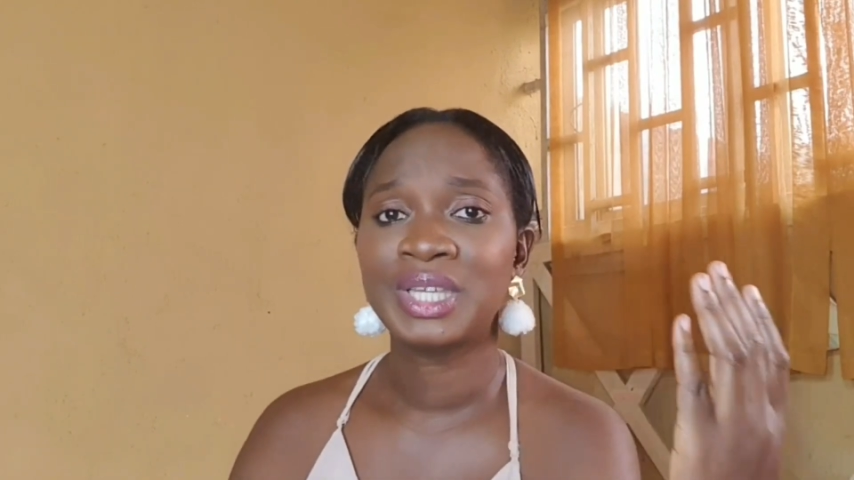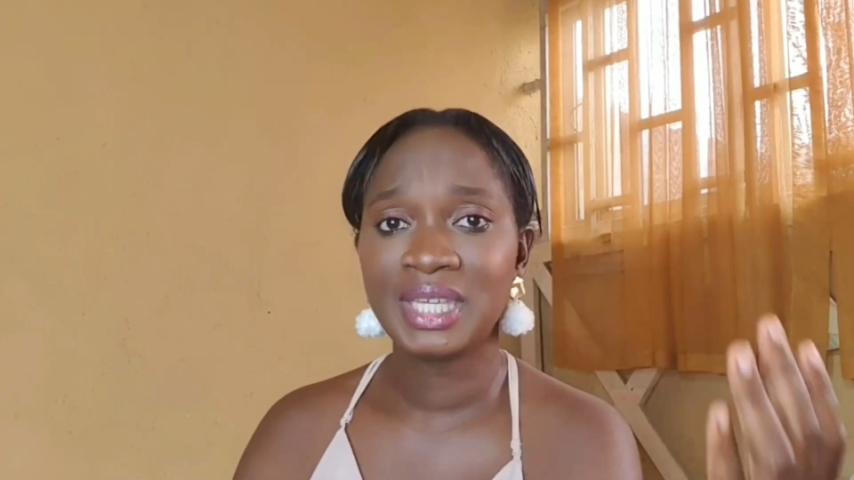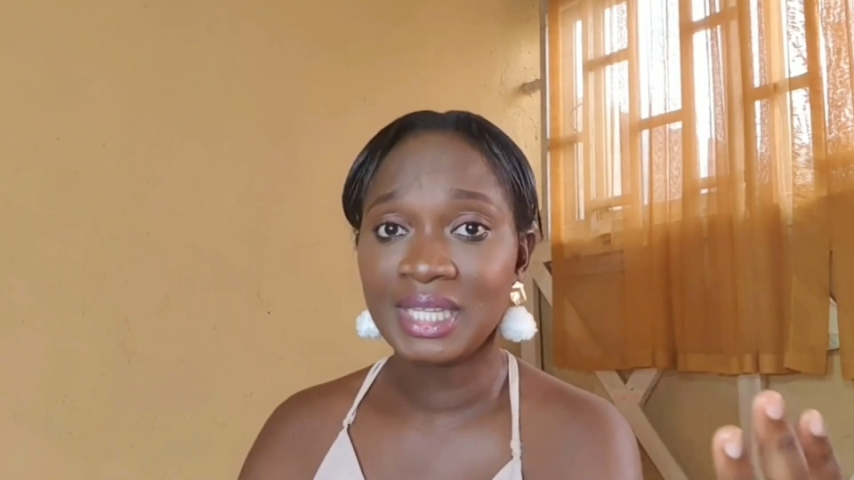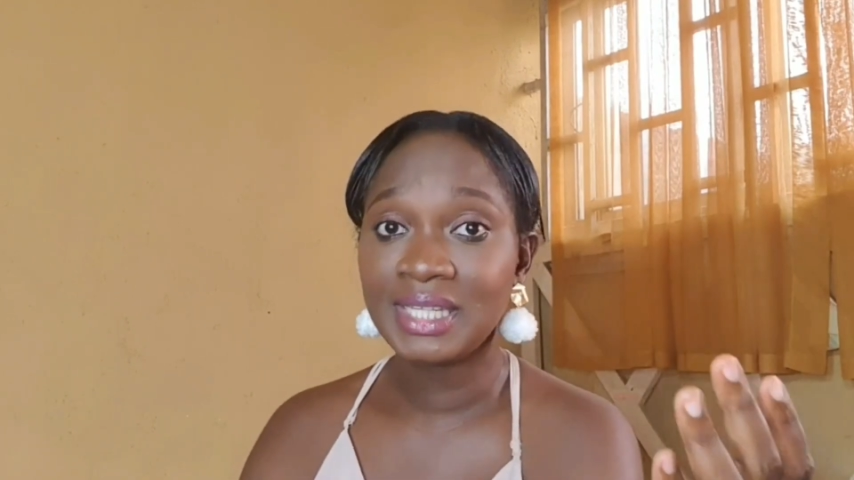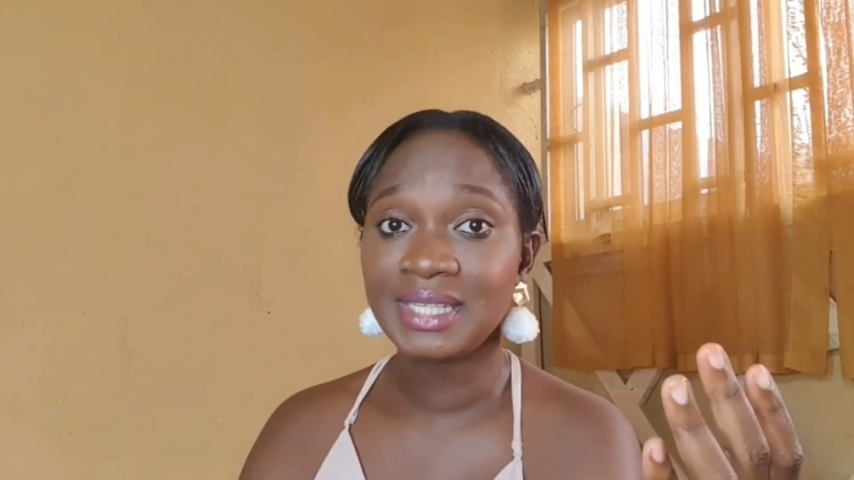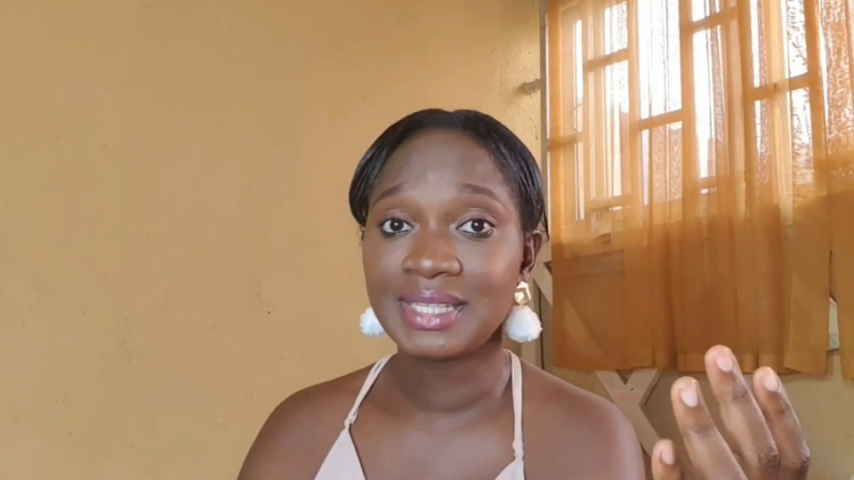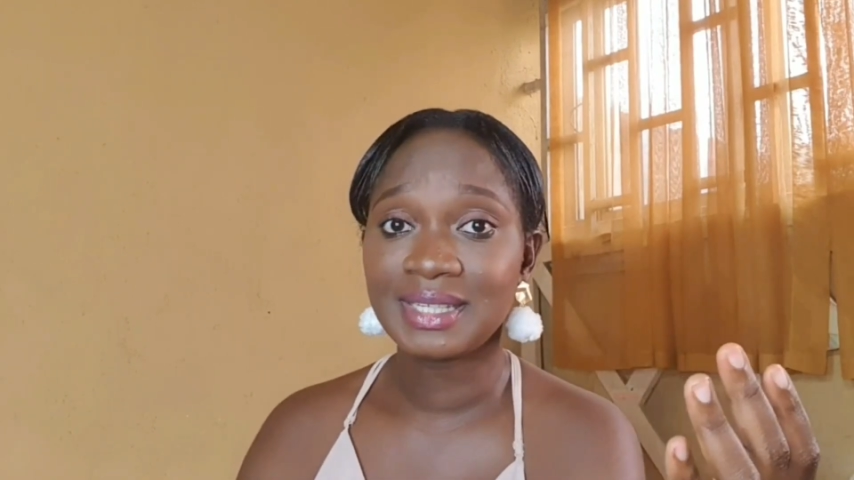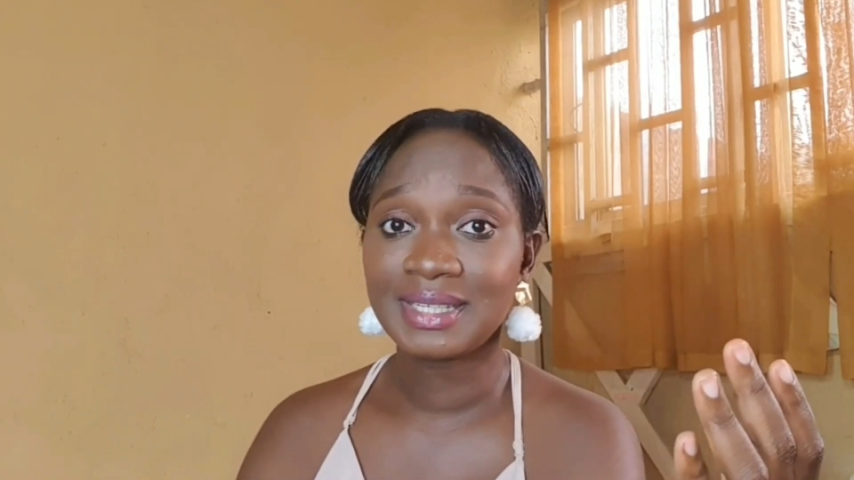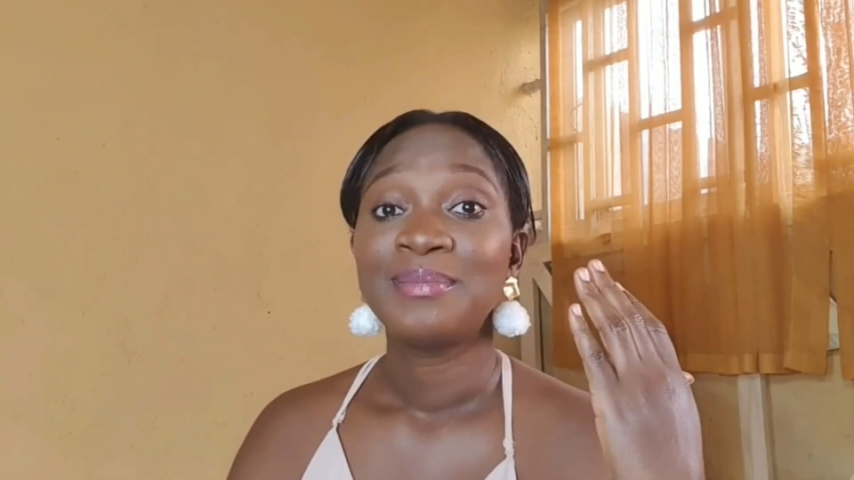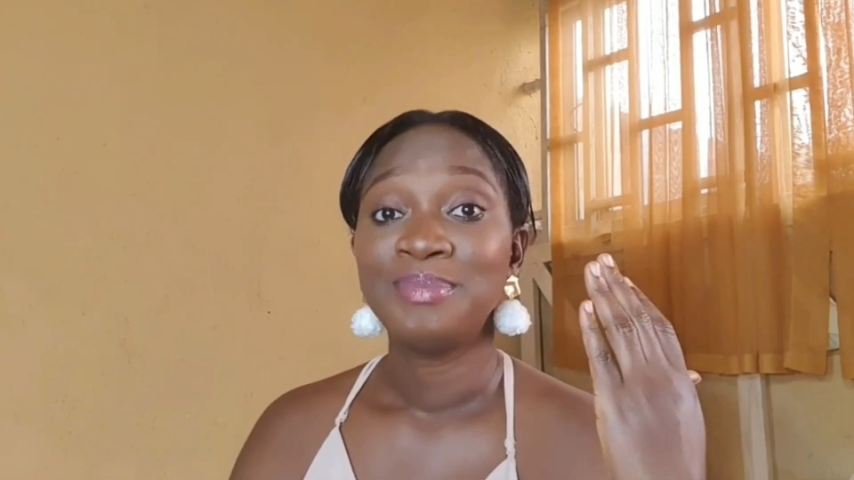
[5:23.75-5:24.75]

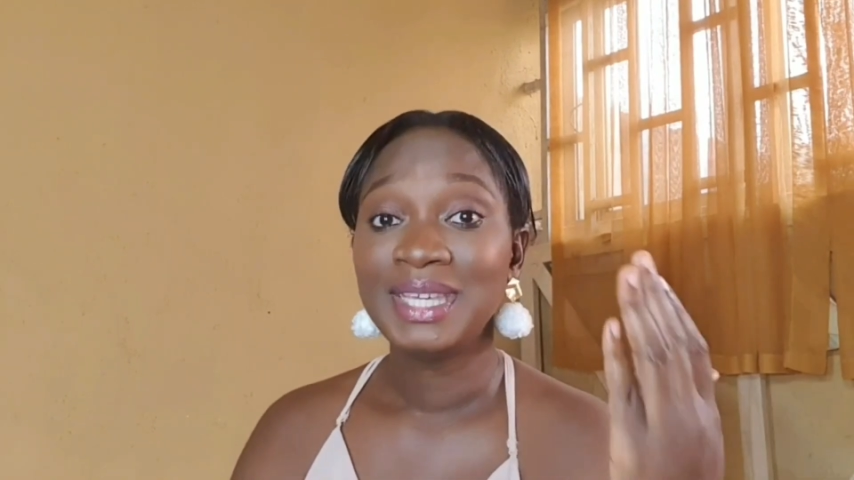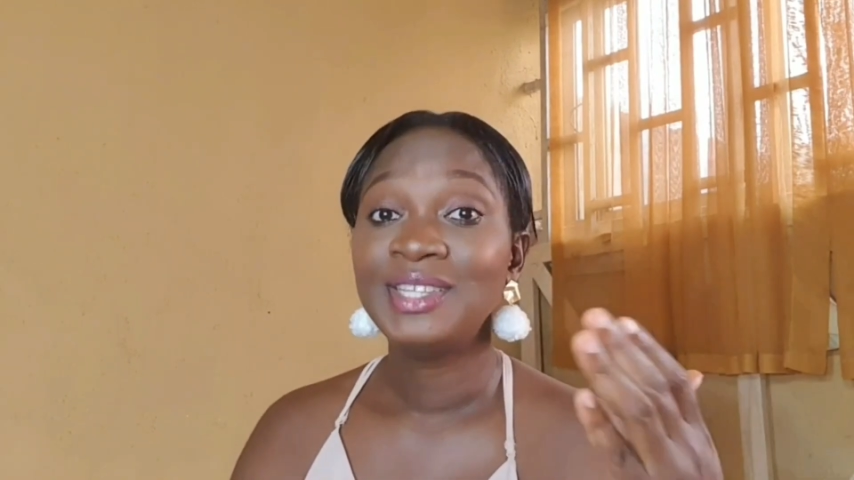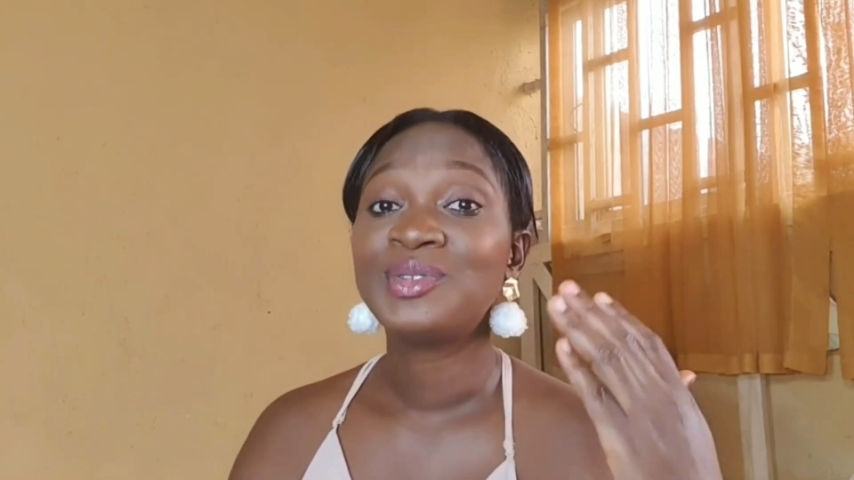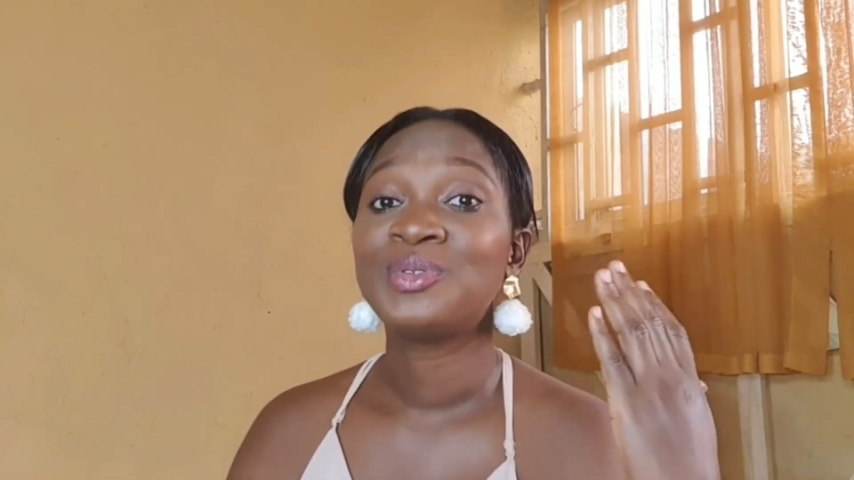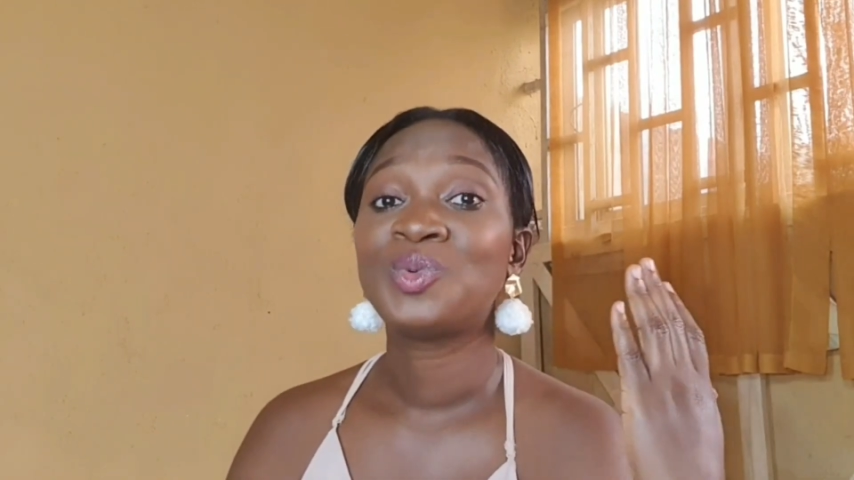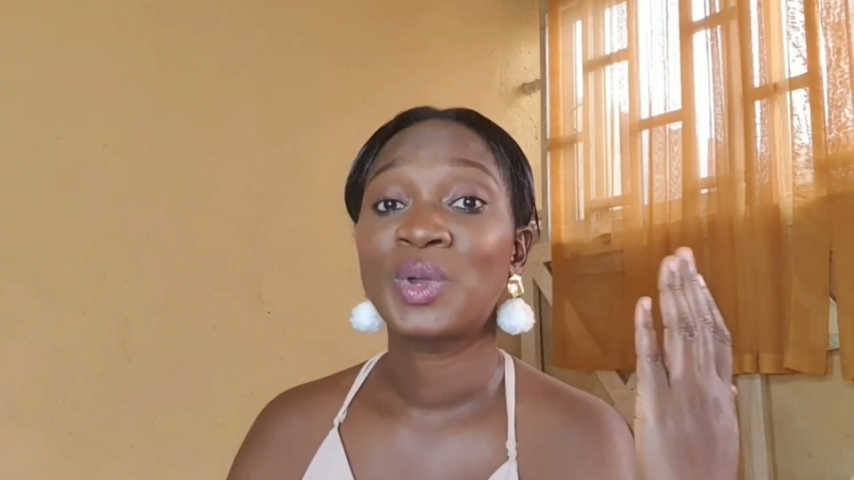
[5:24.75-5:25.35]
kids begin to